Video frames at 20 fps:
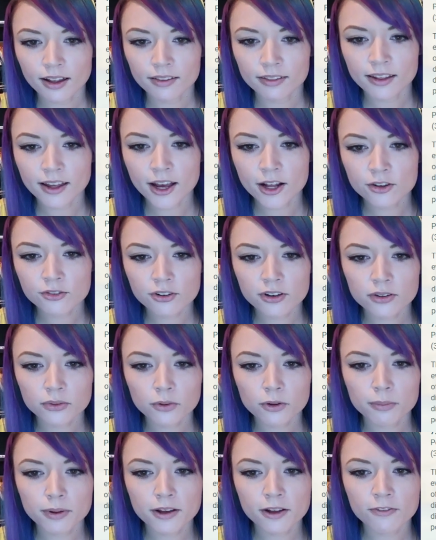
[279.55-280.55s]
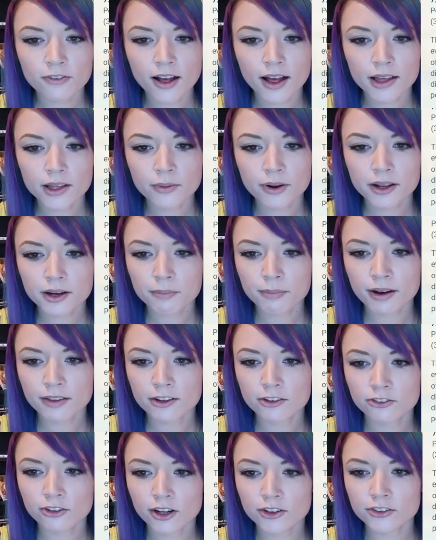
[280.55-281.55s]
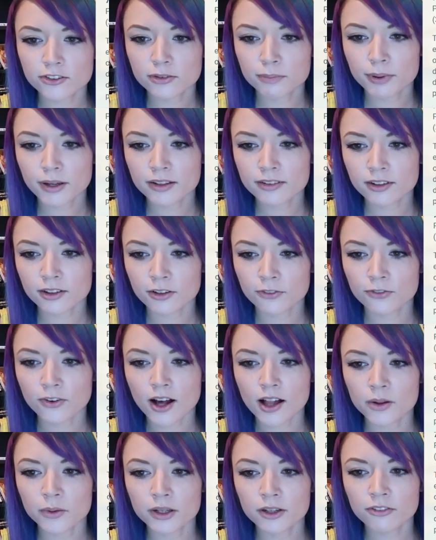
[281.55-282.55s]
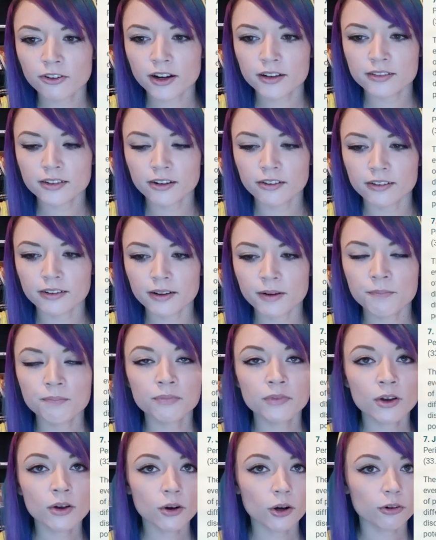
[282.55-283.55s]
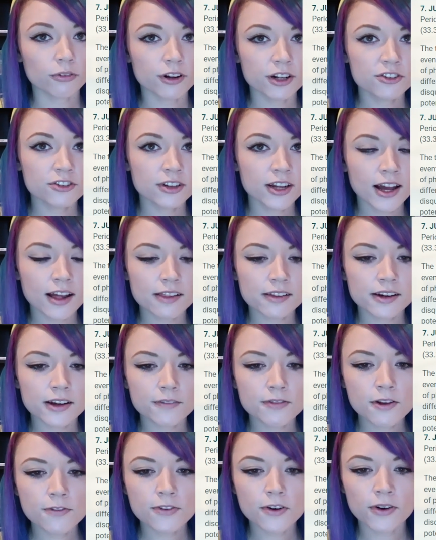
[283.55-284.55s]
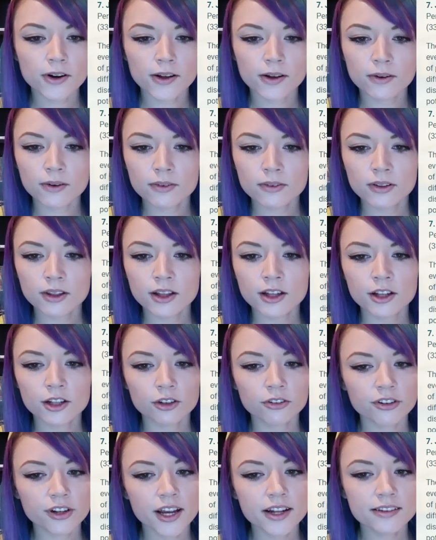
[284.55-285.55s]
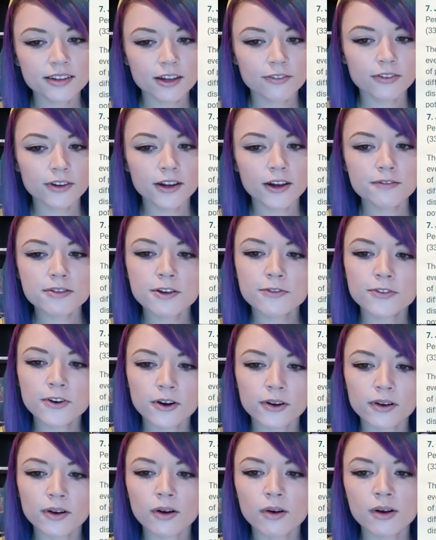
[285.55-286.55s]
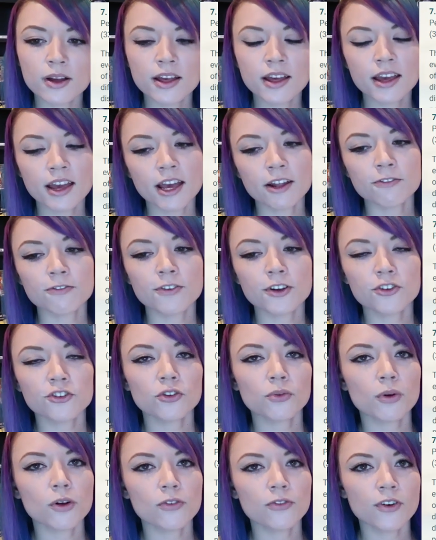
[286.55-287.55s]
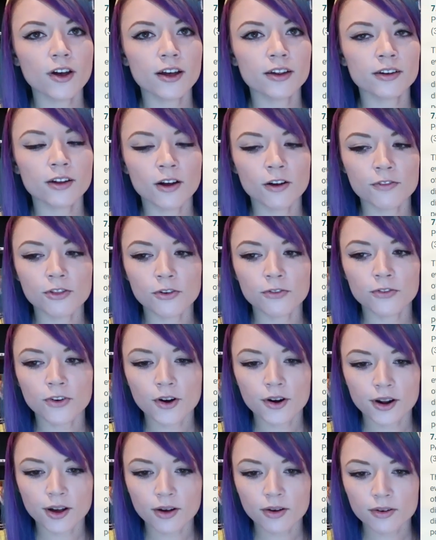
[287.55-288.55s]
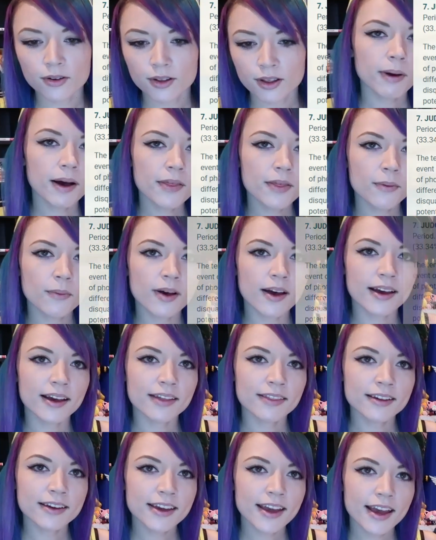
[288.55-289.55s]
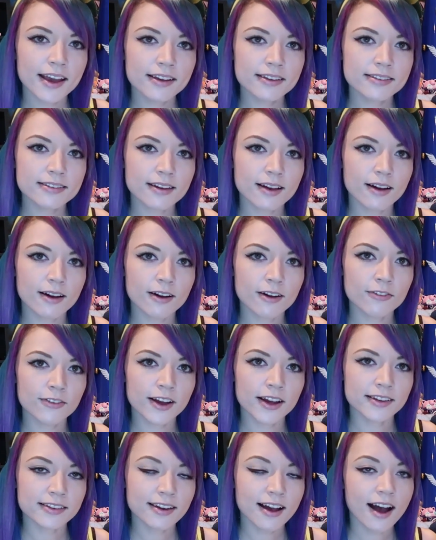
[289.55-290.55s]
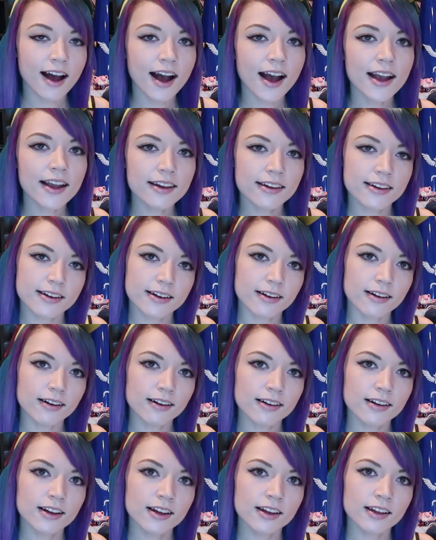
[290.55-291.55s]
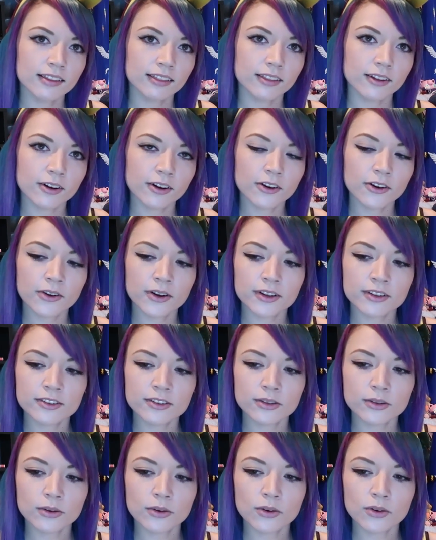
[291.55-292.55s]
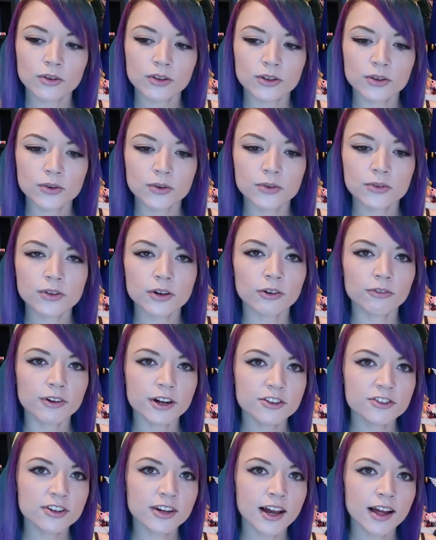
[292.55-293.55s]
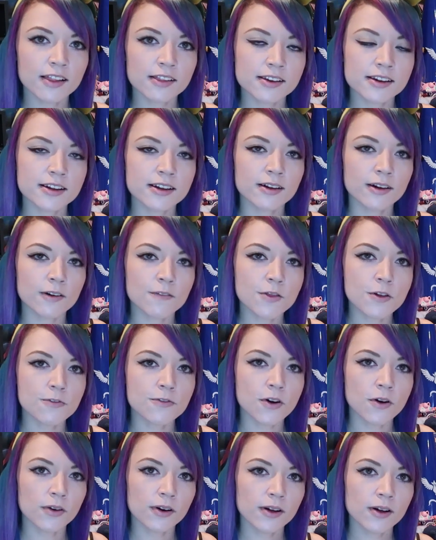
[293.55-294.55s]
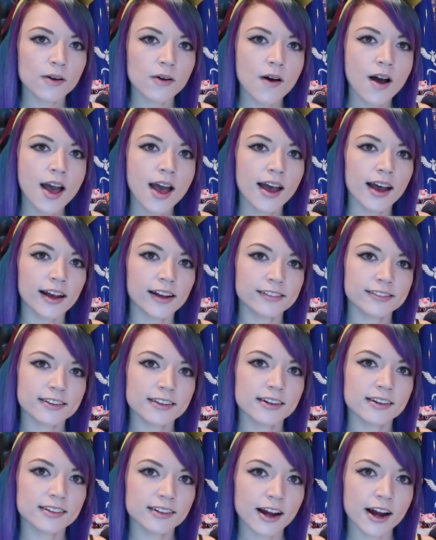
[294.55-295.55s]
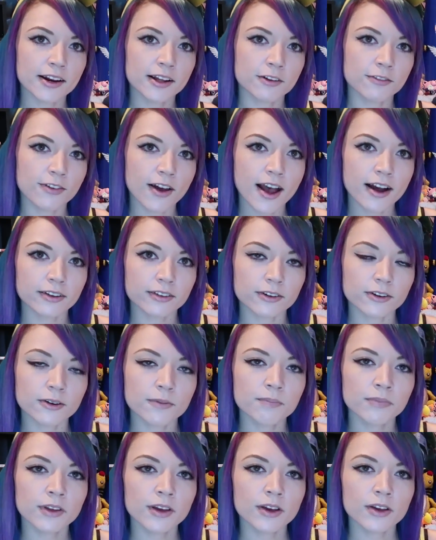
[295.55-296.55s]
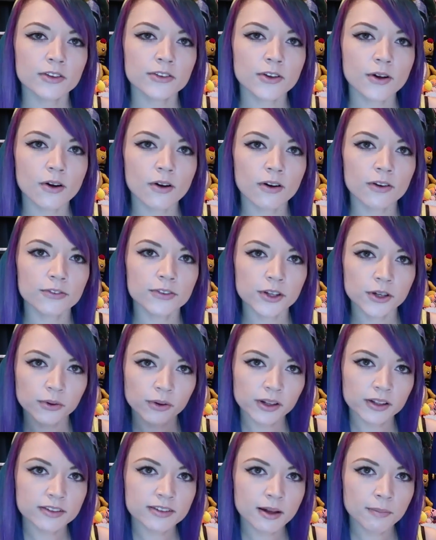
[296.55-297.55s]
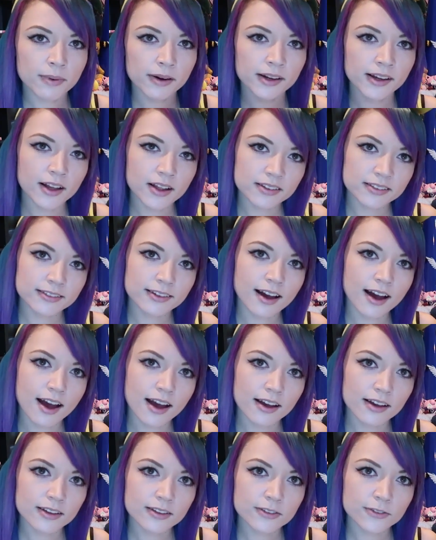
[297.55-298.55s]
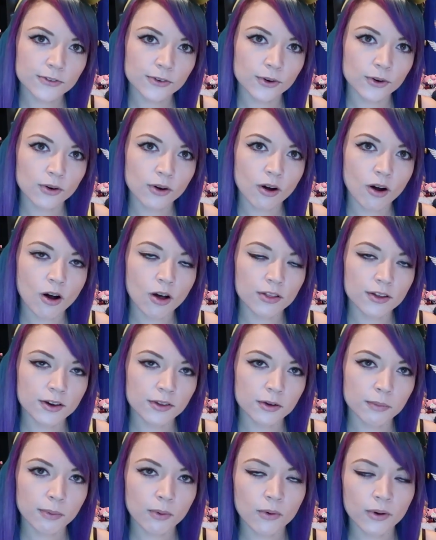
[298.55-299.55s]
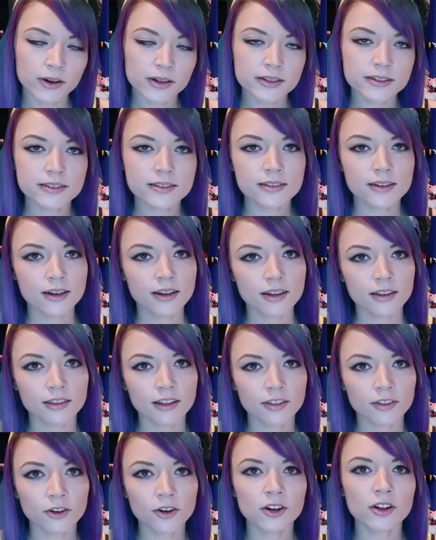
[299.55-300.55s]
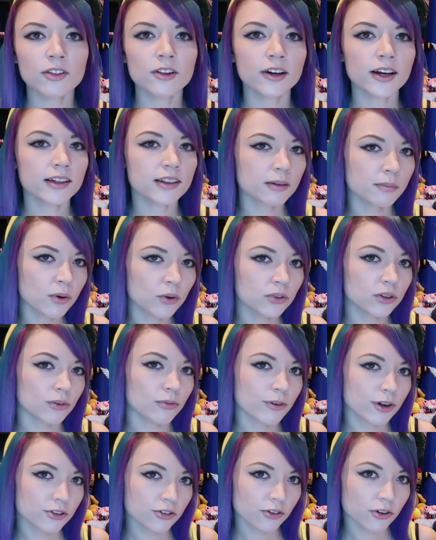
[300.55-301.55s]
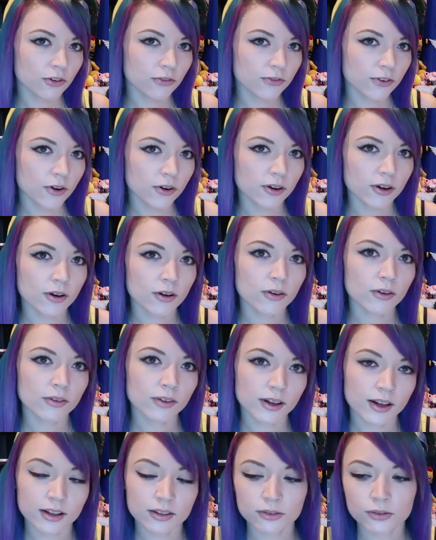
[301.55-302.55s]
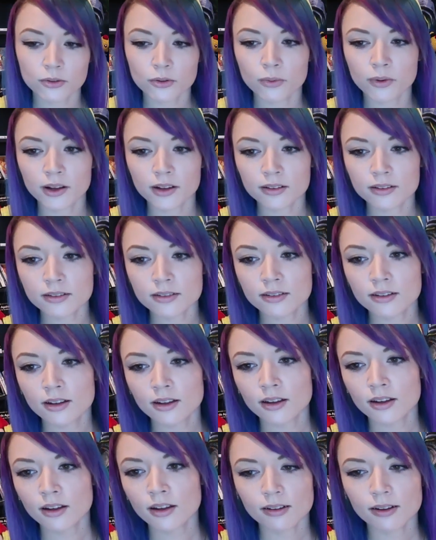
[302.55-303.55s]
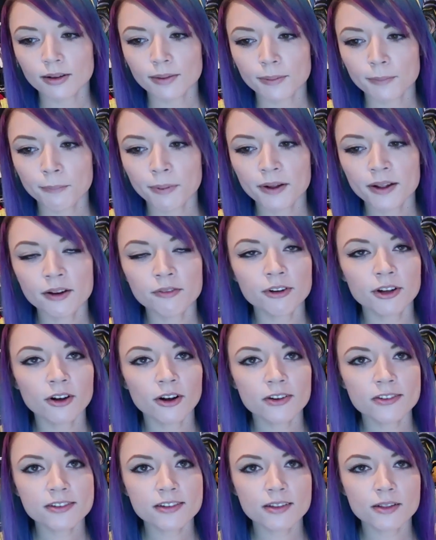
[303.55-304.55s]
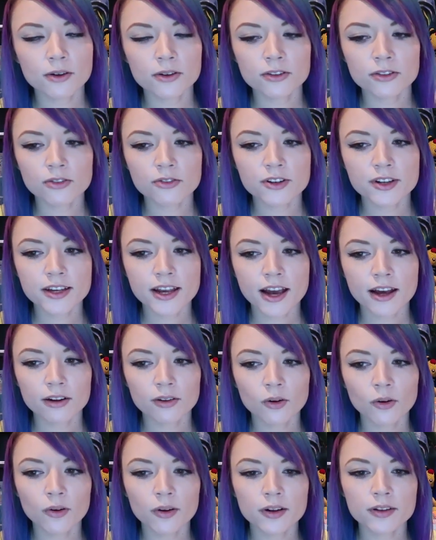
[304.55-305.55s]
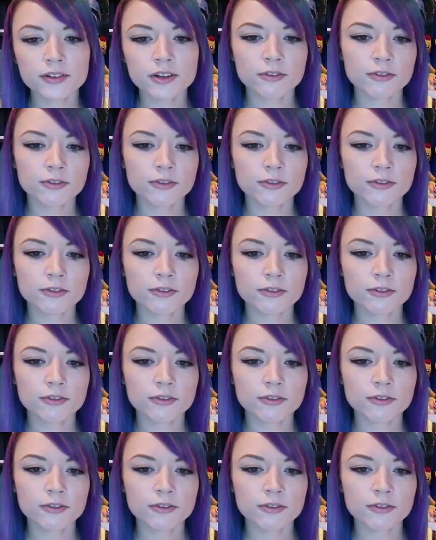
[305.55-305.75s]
The entries will be evaluated by the judges based on the following criteria: originality of the photo, creativity of the photo, and visual fun of the photo. By the way, in the case of a tie here, they're going to use originality of the photo as the deciding factor. So if you and somebody else ties for all the other points, then they're gonna look at the most original photo as who wins. But in regards to those 3 categories,